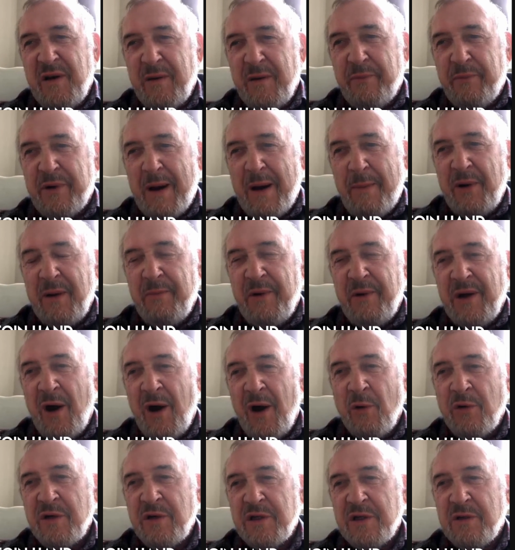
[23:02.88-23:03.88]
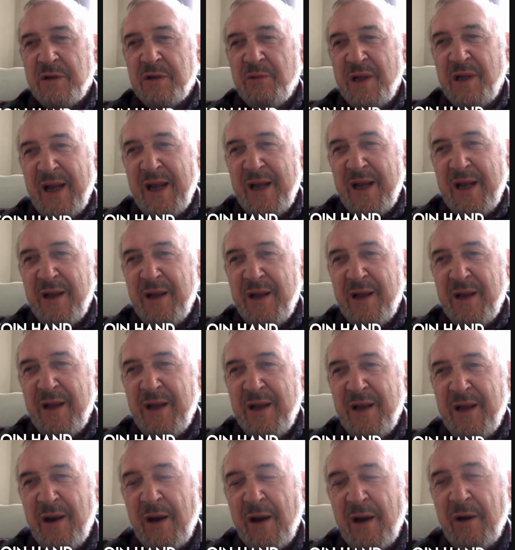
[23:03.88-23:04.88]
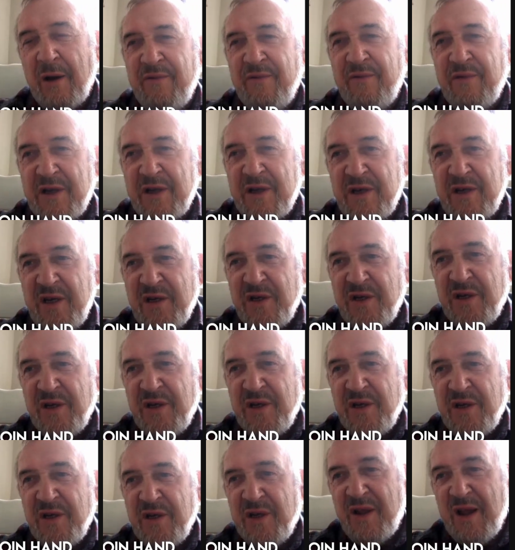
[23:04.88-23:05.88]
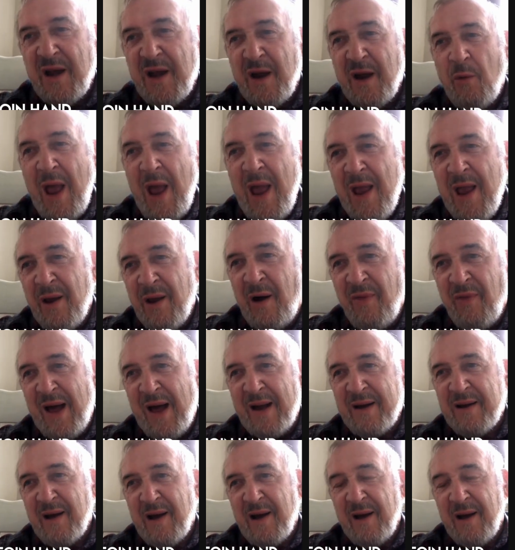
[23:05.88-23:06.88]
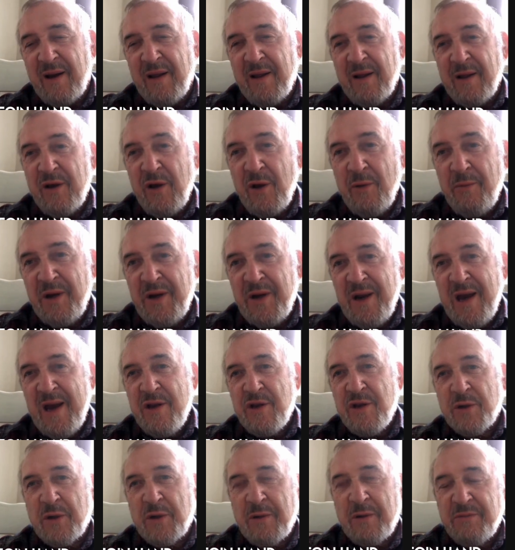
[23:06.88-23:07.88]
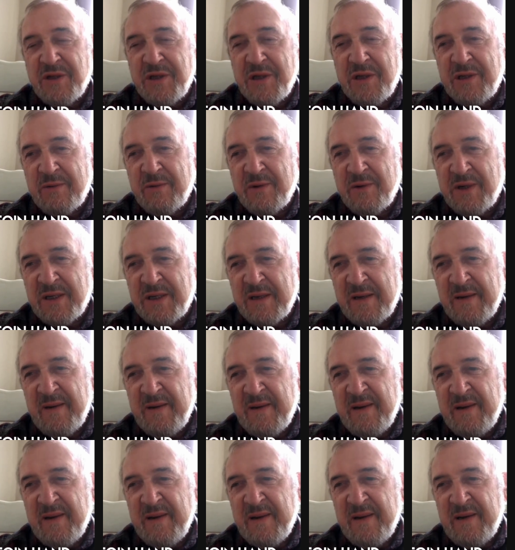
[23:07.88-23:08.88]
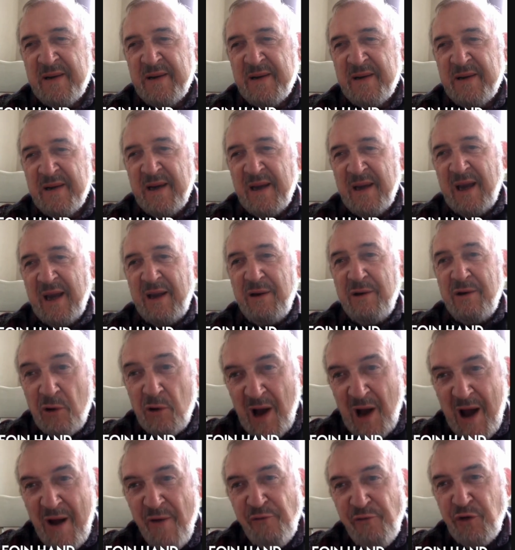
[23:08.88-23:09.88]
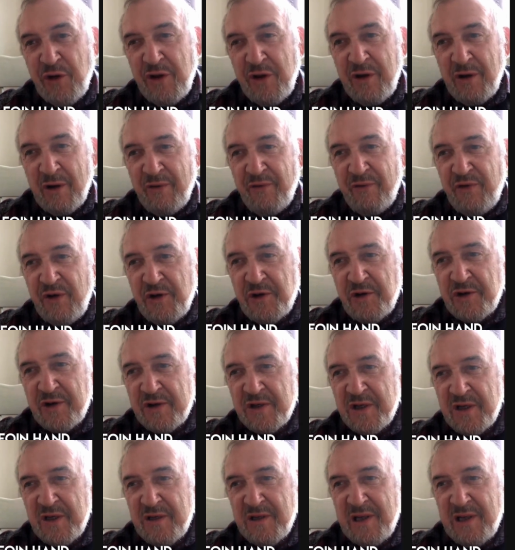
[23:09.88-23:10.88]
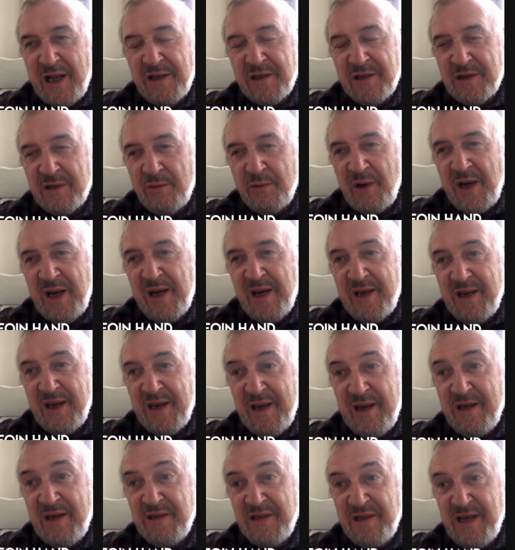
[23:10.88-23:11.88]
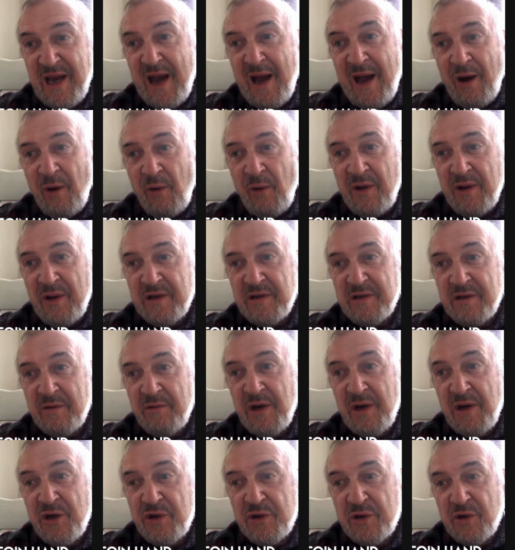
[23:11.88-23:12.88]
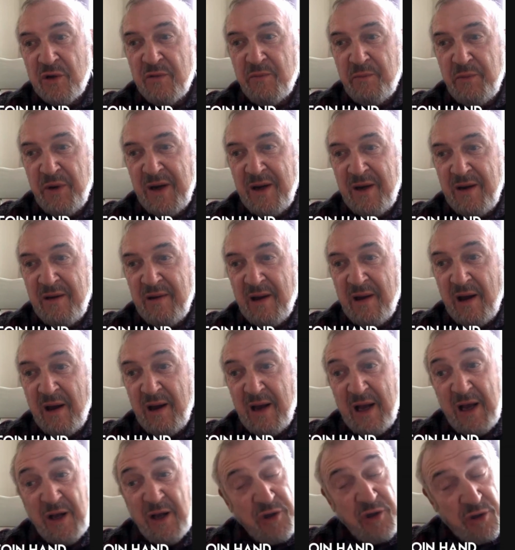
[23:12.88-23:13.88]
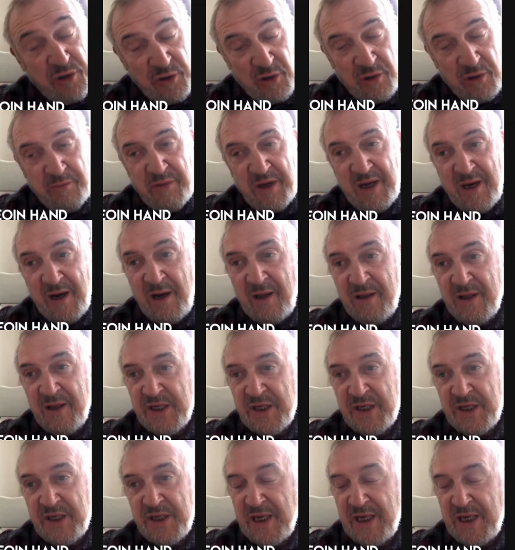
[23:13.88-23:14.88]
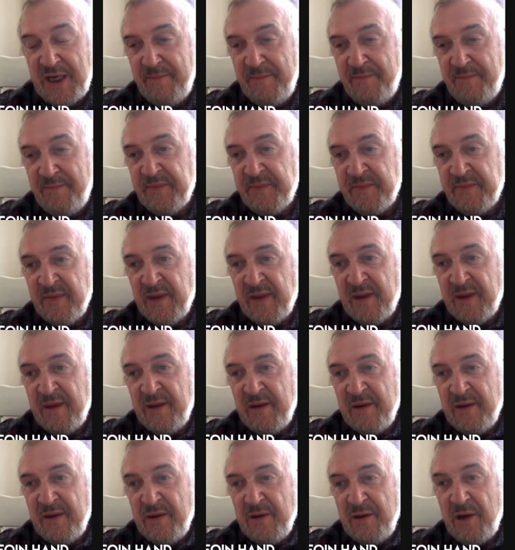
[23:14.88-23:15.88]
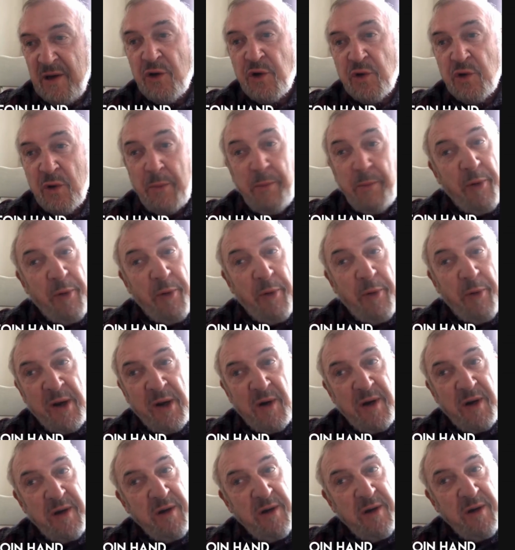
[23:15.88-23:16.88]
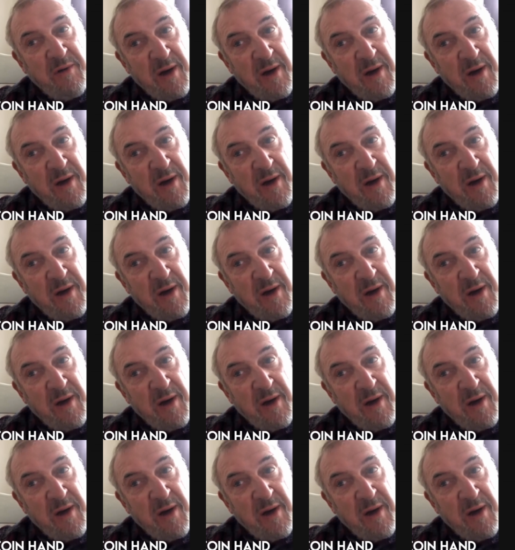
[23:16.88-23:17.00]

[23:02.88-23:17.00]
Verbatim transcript: properly by the host, well, then you're not going to give the decision their way and all that kind of thing. Human nature comes into it. You look after the officials, and that's the way it is now, and that's the way it should have been. It should be all the time. Not to a point where you